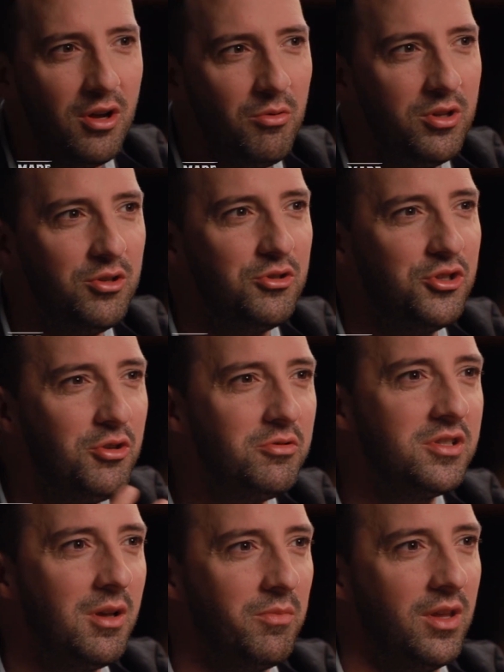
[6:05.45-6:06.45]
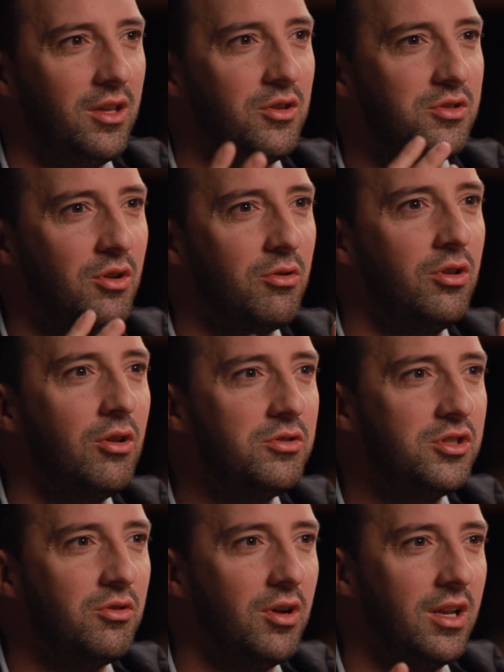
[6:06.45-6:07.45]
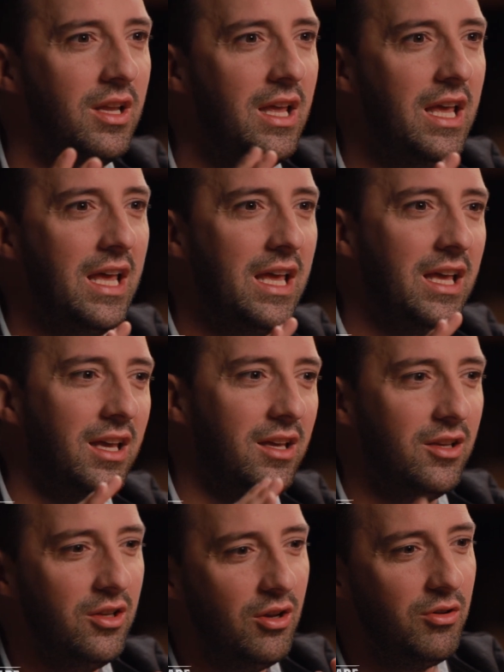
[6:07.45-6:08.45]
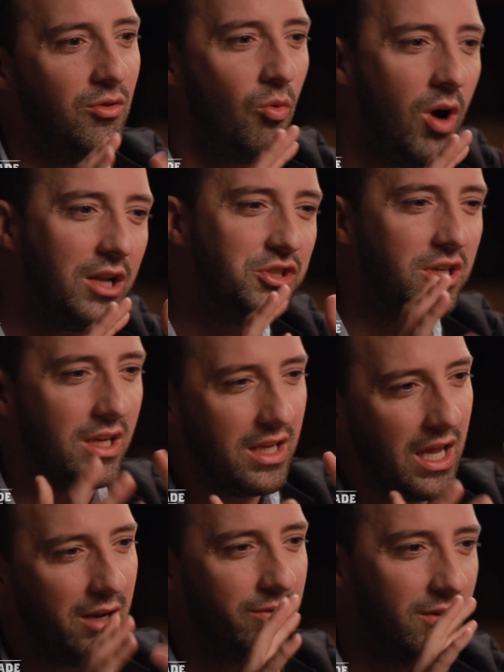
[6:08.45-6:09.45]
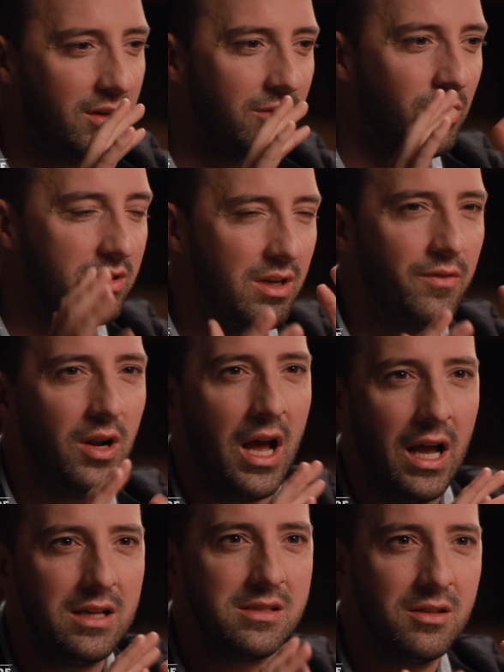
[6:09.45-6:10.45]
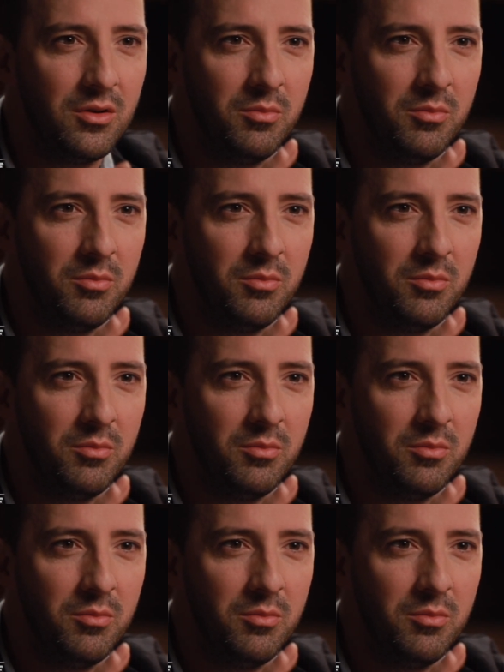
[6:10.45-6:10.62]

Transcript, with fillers: you know, when you shoot something and you're so close to it, you know, you're watching it kind of with different eyes a